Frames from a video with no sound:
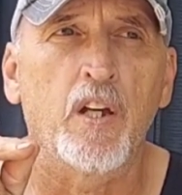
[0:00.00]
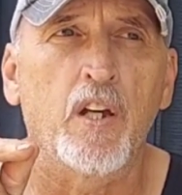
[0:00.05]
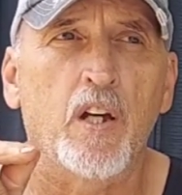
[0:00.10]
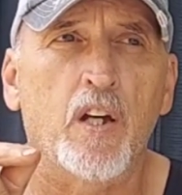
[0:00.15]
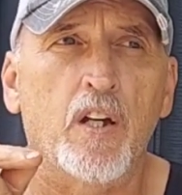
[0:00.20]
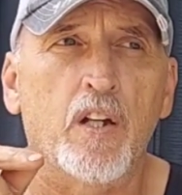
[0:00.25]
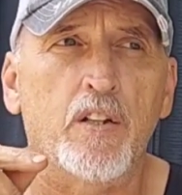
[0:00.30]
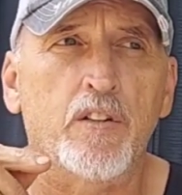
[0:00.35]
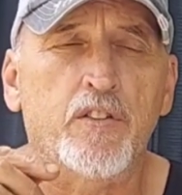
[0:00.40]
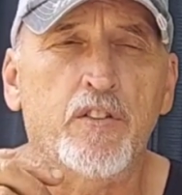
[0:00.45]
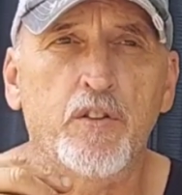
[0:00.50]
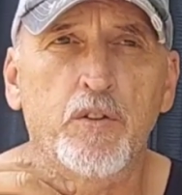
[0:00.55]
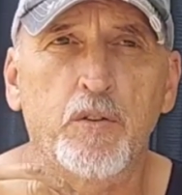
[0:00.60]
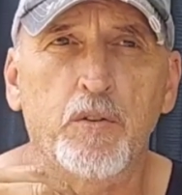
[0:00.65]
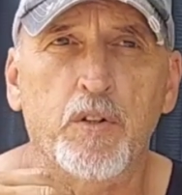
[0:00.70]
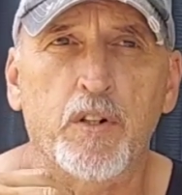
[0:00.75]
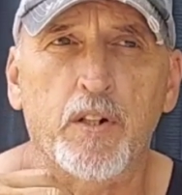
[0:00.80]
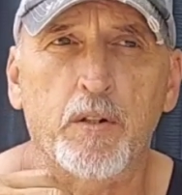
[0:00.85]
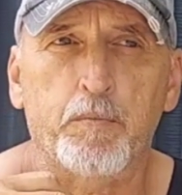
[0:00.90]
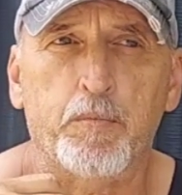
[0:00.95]

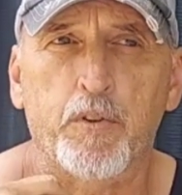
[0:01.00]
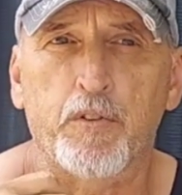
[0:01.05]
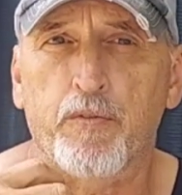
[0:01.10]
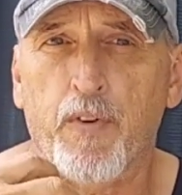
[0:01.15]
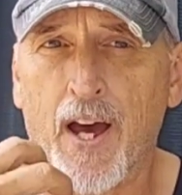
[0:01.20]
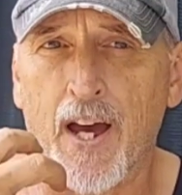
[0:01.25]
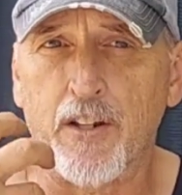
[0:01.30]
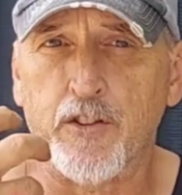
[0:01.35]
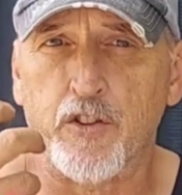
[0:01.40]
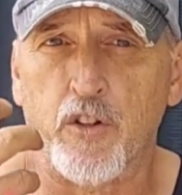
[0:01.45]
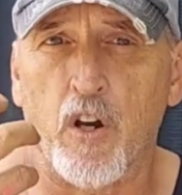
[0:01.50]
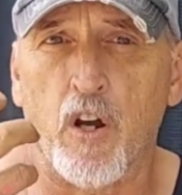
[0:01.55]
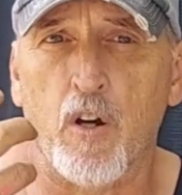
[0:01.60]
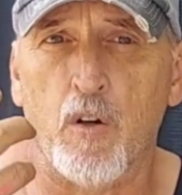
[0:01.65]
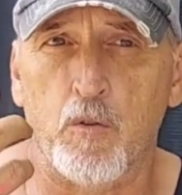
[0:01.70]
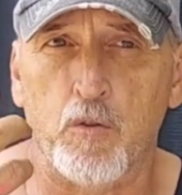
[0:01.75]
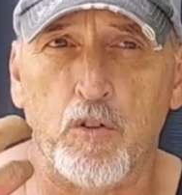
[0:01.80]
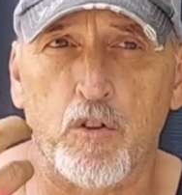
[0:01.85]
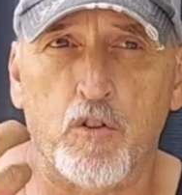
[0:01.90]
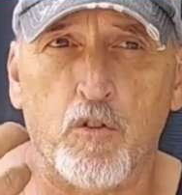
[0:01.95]
to provide your
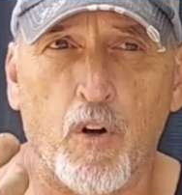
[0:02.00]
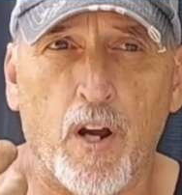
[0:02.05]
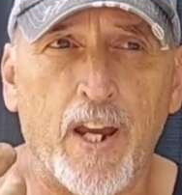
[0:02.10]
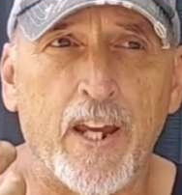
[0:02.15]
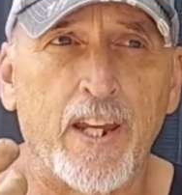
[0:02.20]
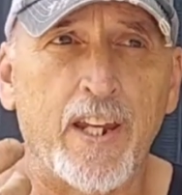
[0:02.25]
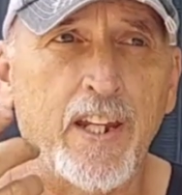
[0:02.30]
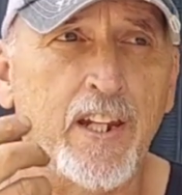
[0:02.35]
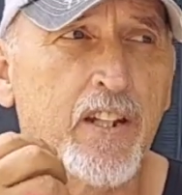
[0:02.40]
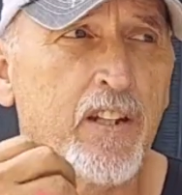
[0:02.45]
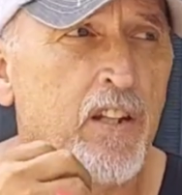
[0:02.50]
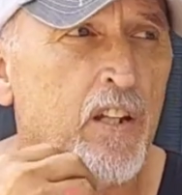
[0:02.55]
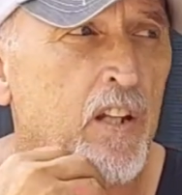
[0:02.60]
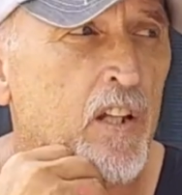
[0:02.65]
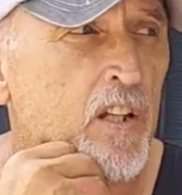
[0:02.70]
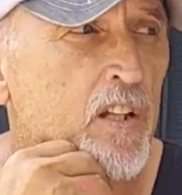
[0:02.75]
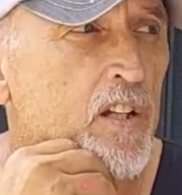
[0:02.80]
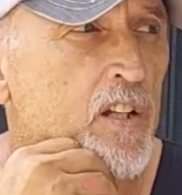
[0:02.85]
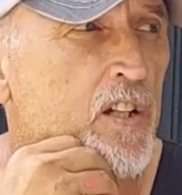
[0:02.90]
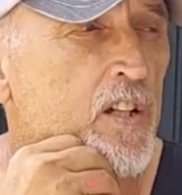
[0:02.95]
own grain
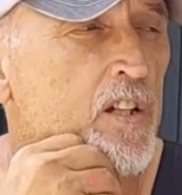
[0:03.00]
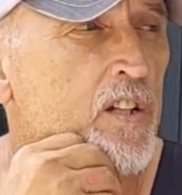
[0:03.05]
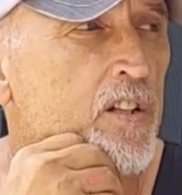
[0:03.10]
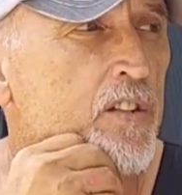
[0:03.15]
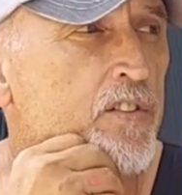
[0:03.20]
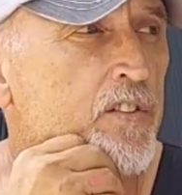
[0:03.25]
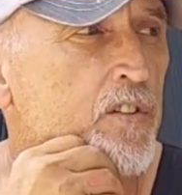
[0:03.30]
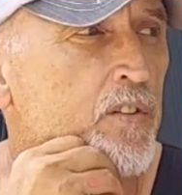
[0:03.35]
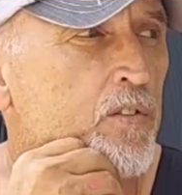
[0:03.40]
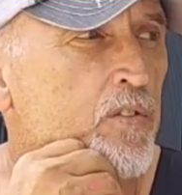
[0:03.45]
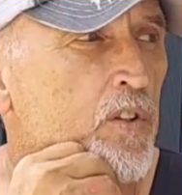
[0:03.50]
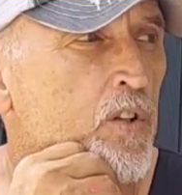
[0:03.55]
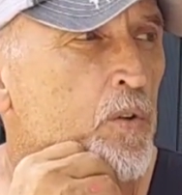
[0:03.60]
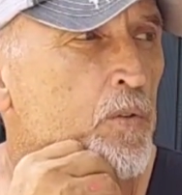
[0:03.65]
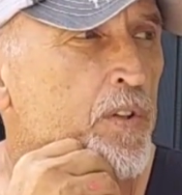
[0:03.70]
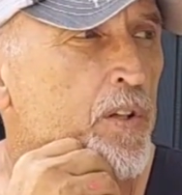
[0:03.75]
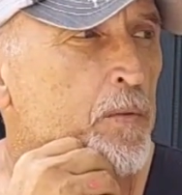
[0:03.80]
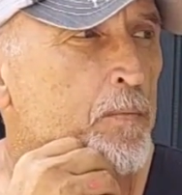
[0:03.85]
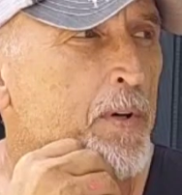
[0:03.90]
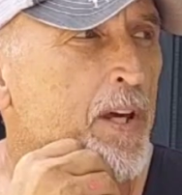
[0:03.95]
to
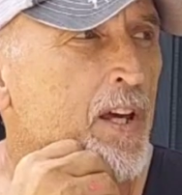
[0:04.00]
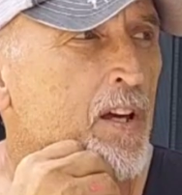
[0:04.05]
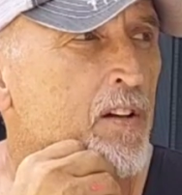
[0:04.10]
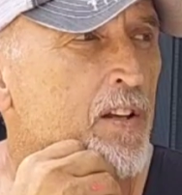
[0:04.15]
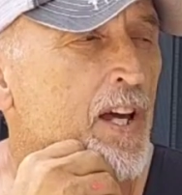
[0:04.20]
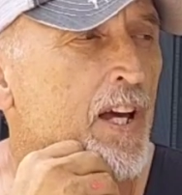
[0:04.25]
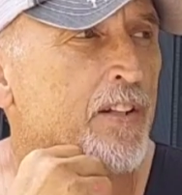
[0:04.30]
grow them out.